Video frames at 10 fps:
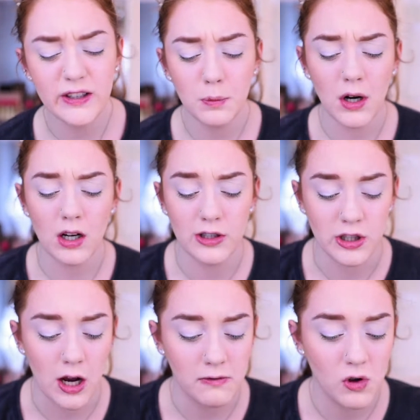super hard to
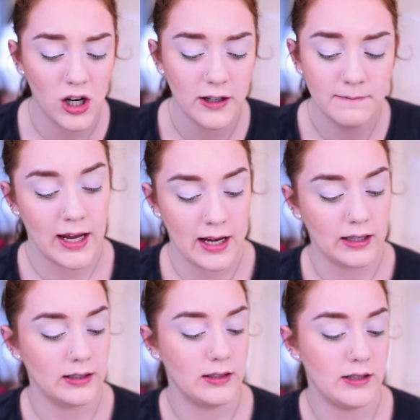shop for
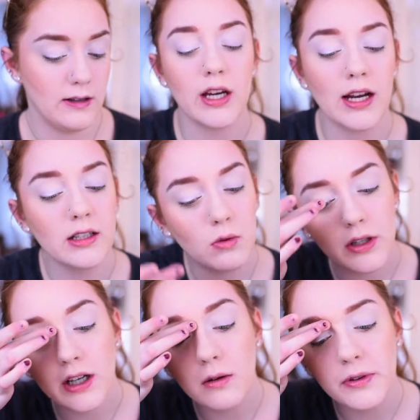and I didn't want
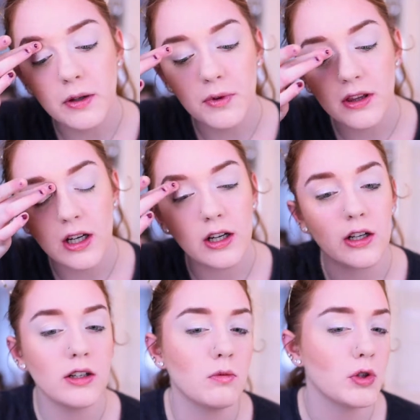to get him something that I
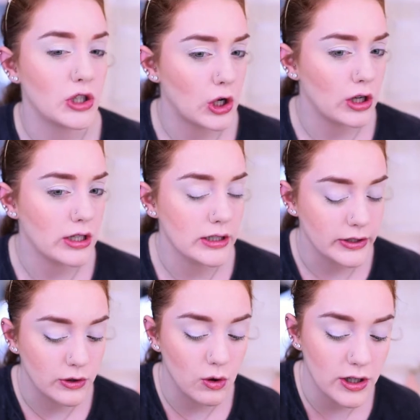couldn't return in
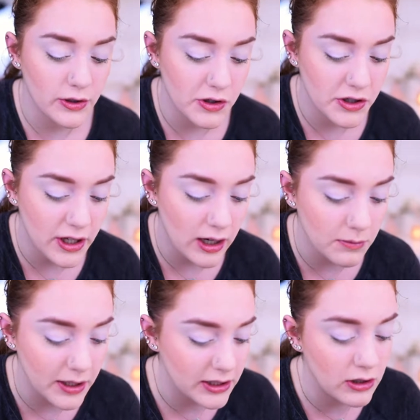store so I just got
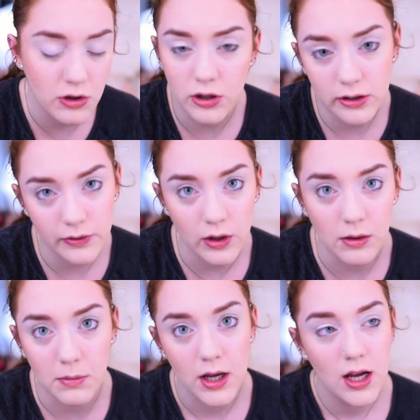him like two shirts
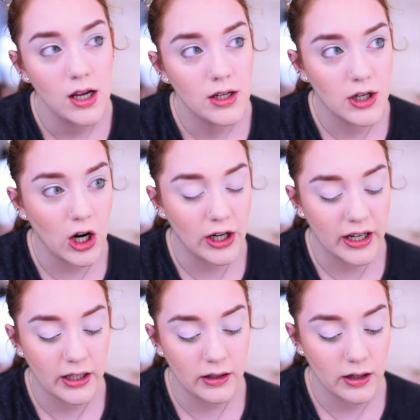from
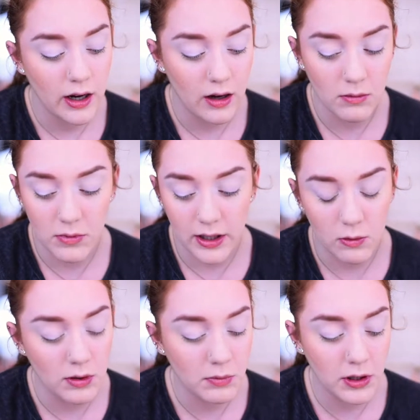Target, um, like
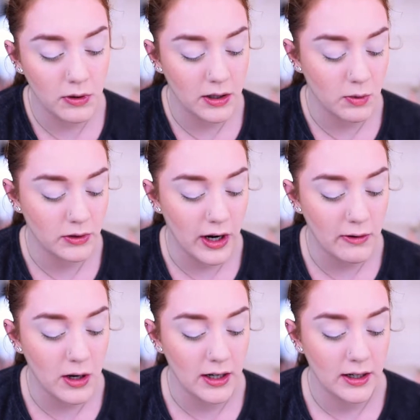one blue one and one gray
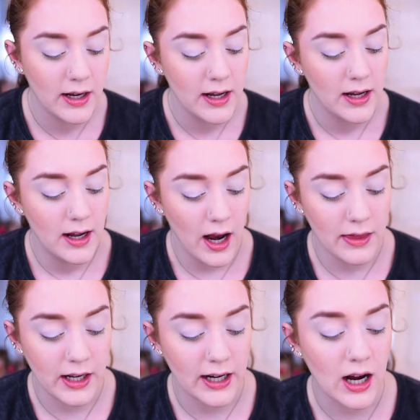one.
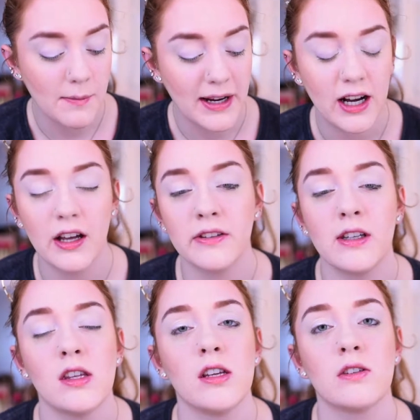And then I got my
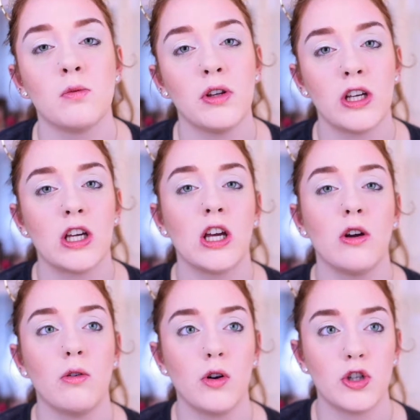cousin this really
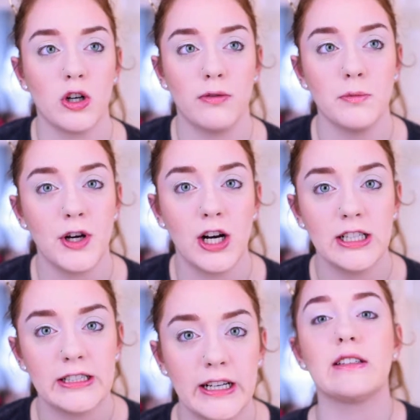cute shirt from
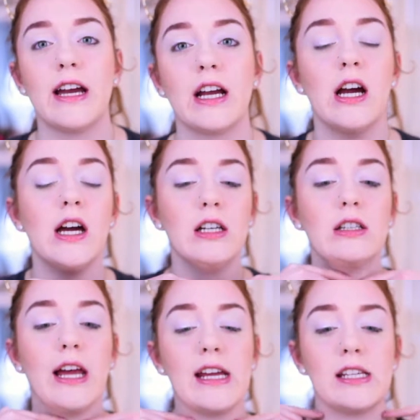Target. It's like, it's like
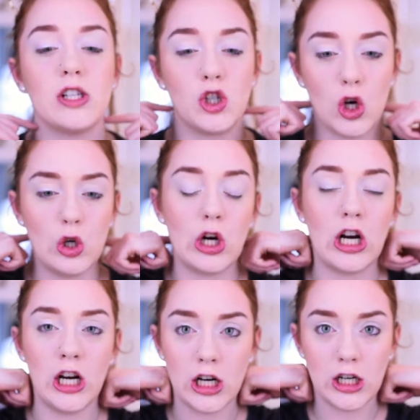lace
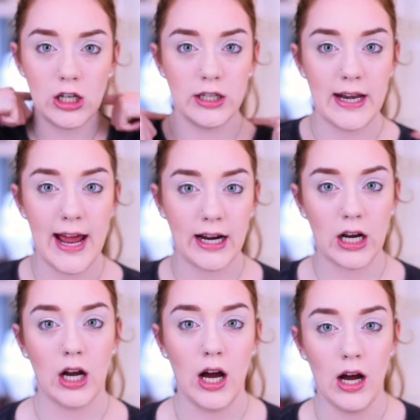choker
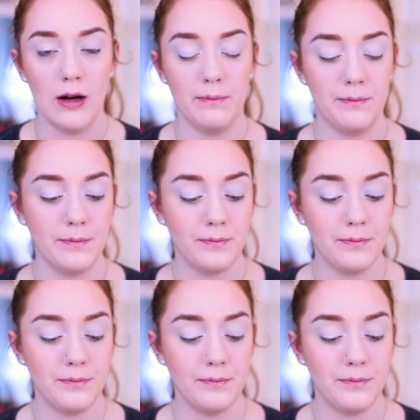neck, um,